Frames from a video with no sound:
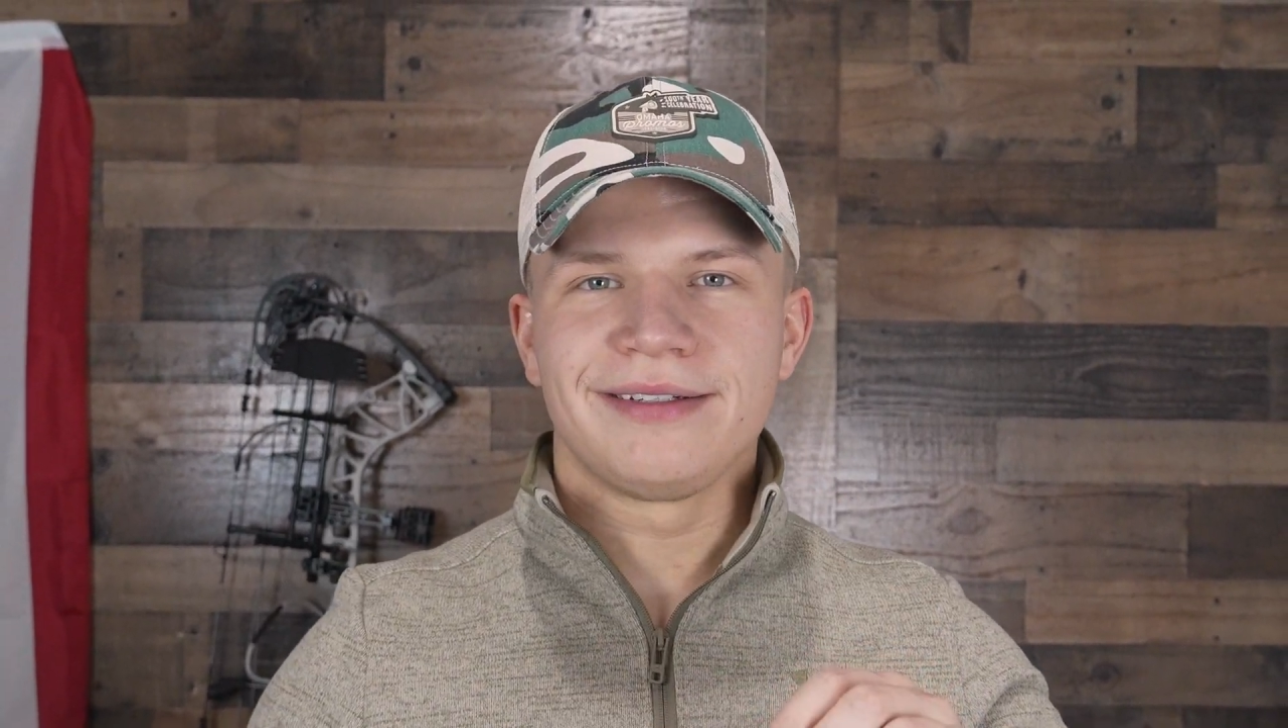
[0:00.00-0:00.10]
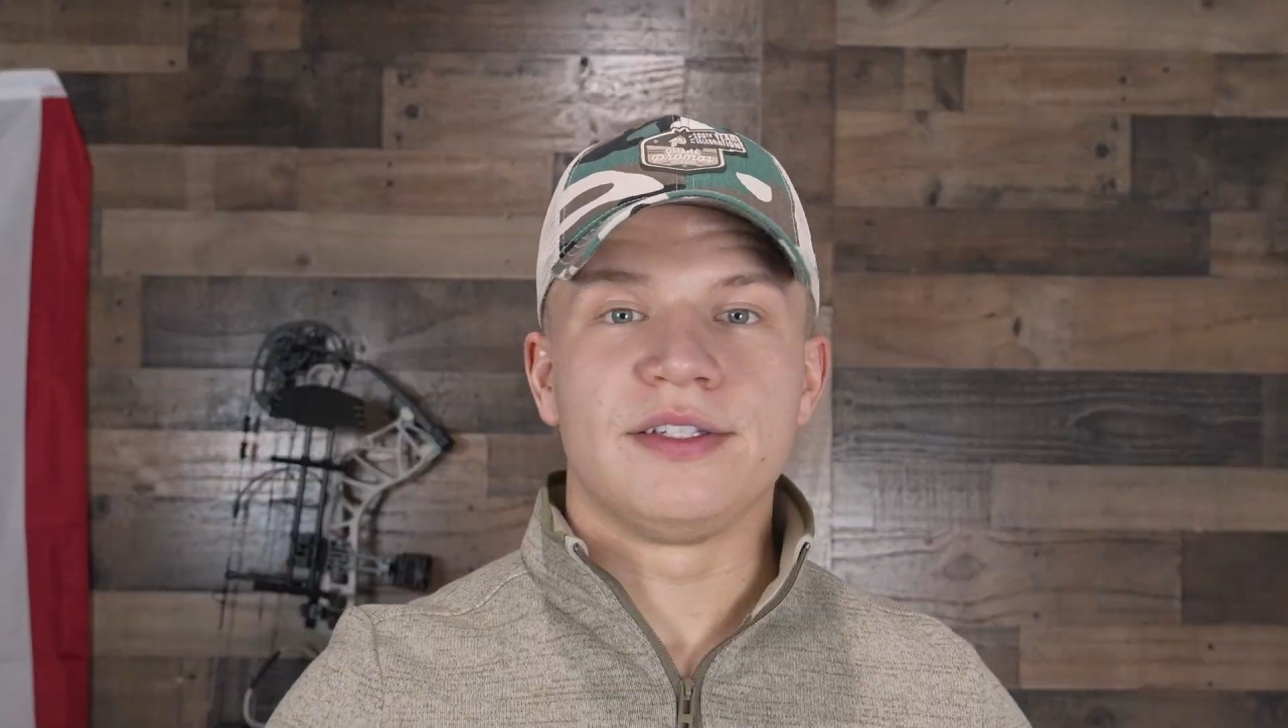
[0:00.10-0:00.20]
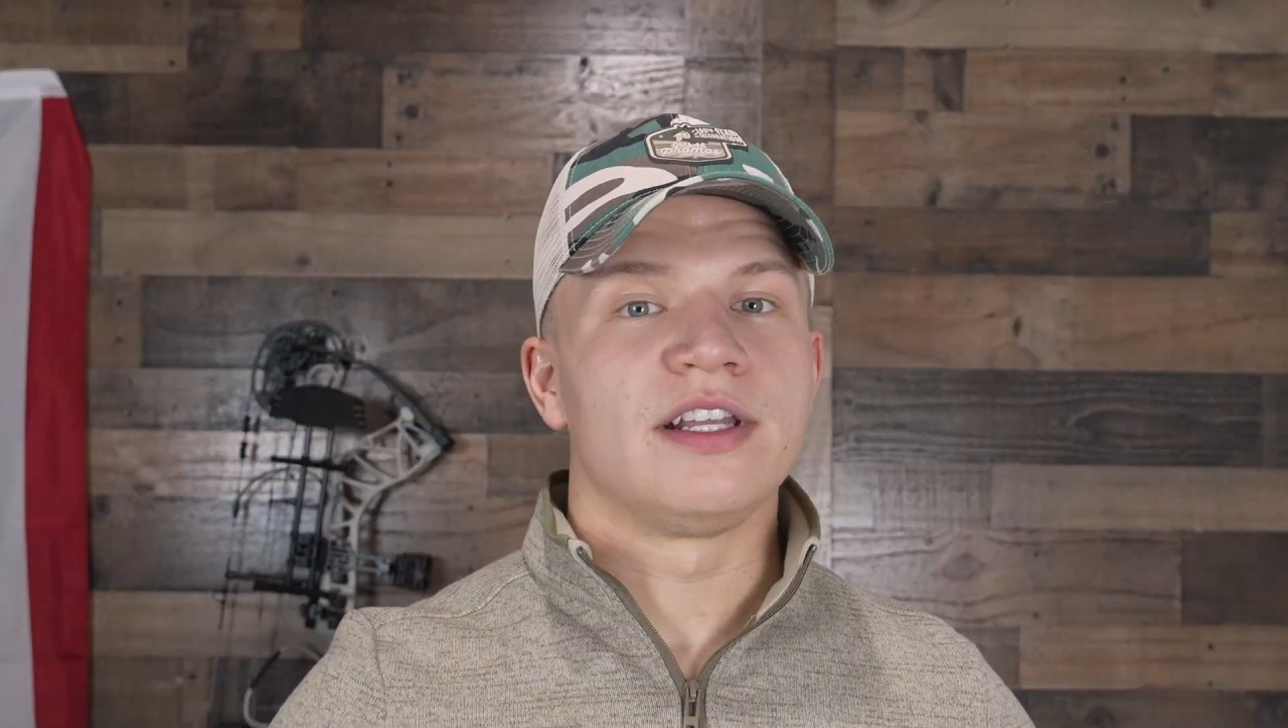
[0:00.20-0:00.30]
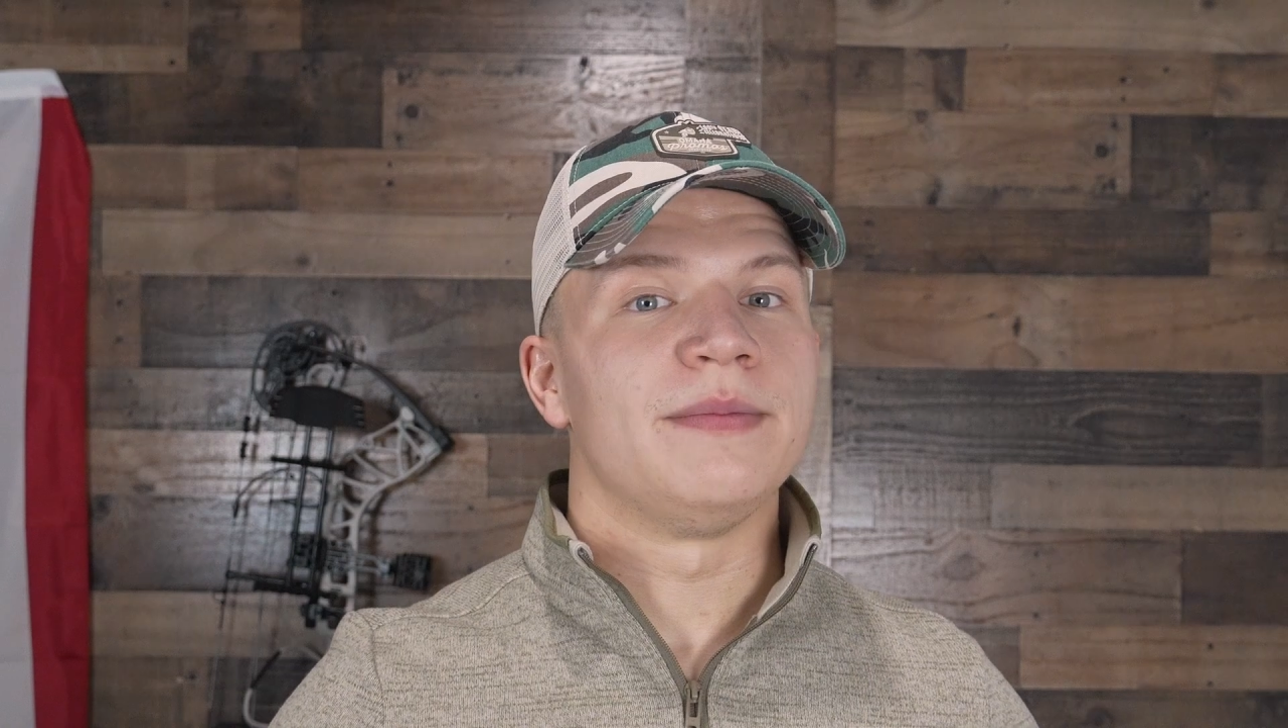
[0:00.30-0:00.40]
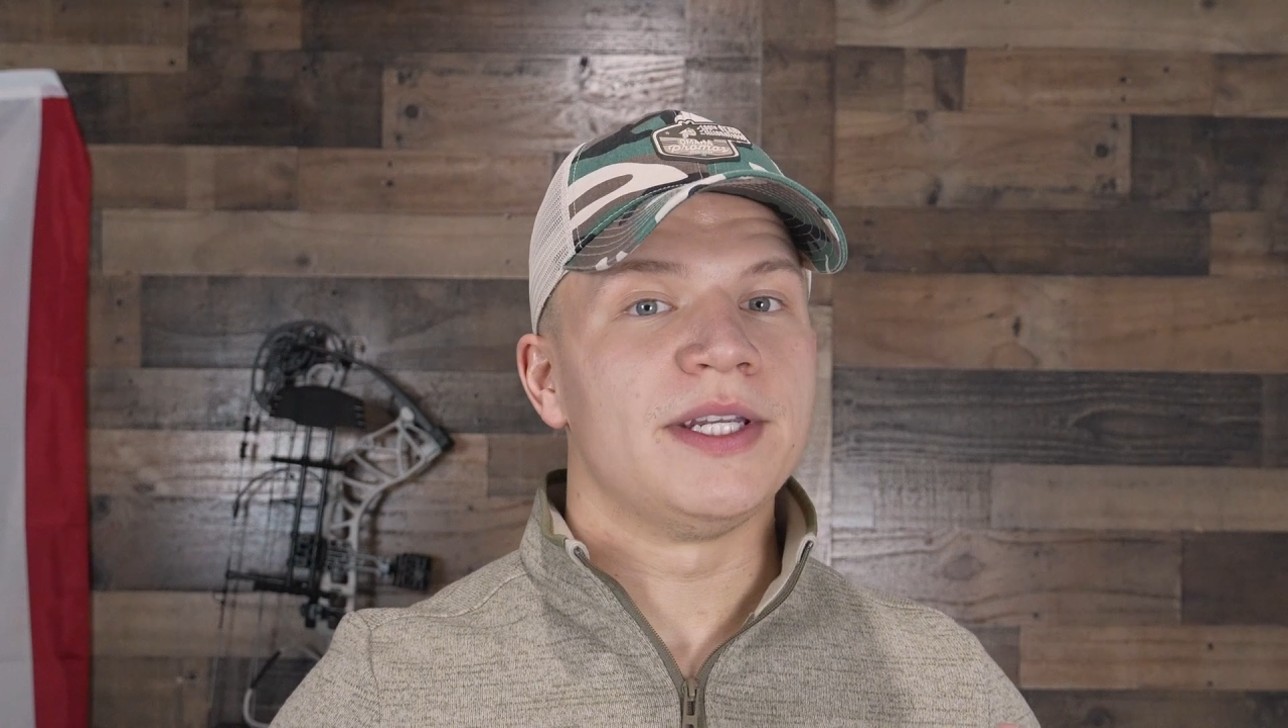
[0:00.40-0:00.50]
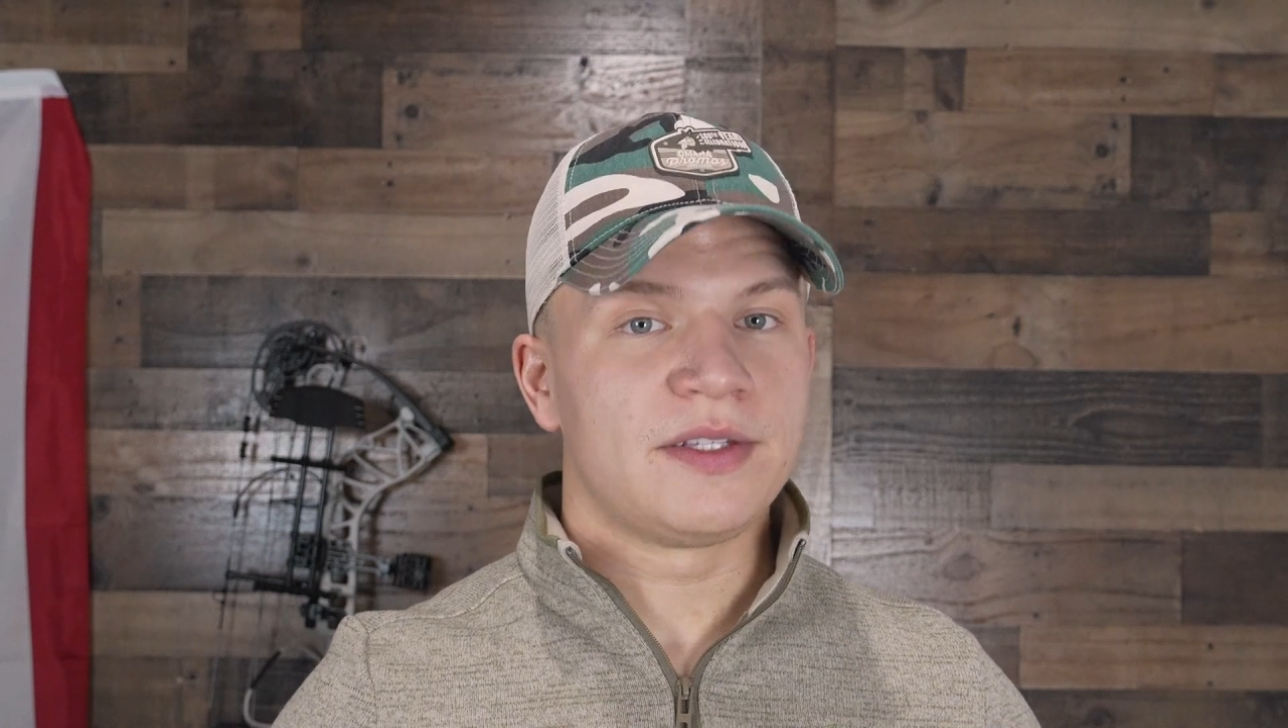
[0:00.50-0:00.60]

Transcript: is going to be a